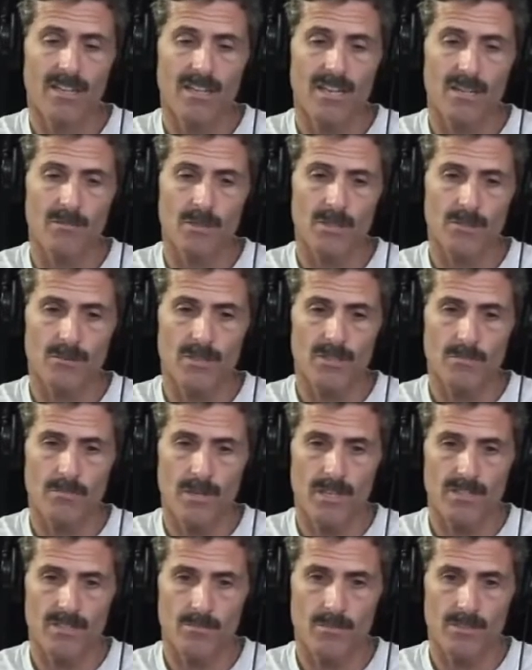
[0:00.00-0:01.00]
and what the
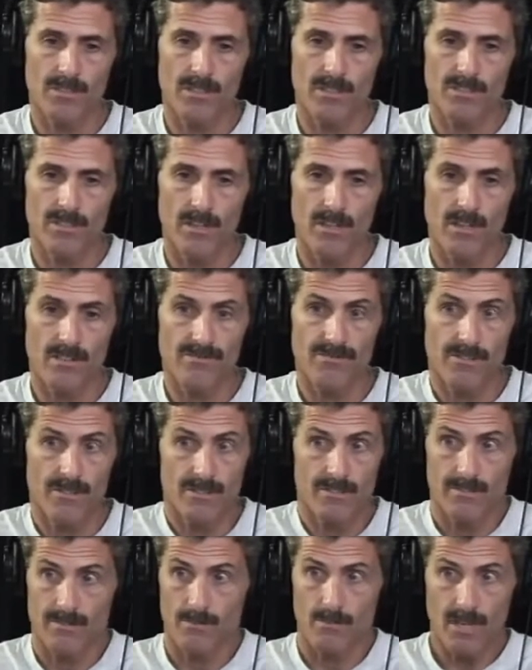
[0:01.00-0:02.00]
responsibilities are
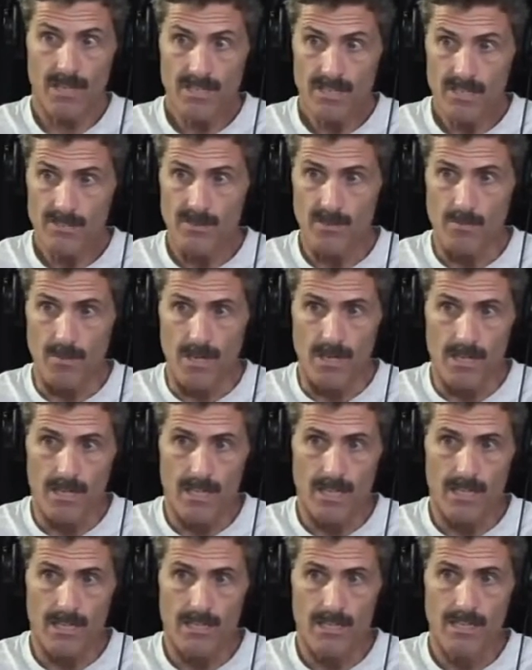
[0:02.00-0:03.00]
for the rest of
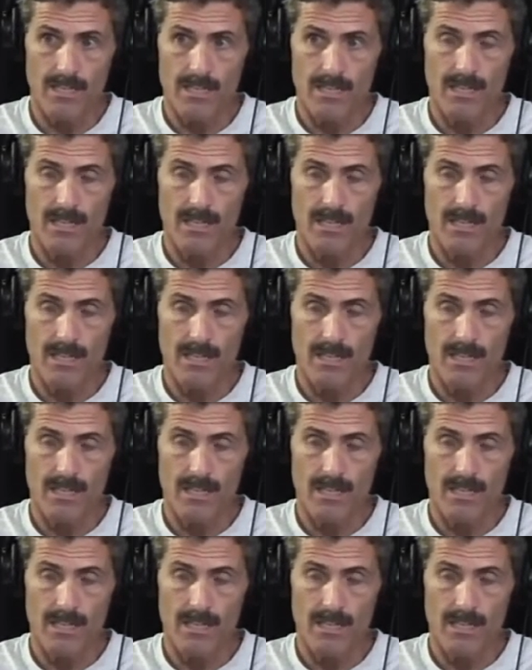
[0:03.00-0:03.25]
America.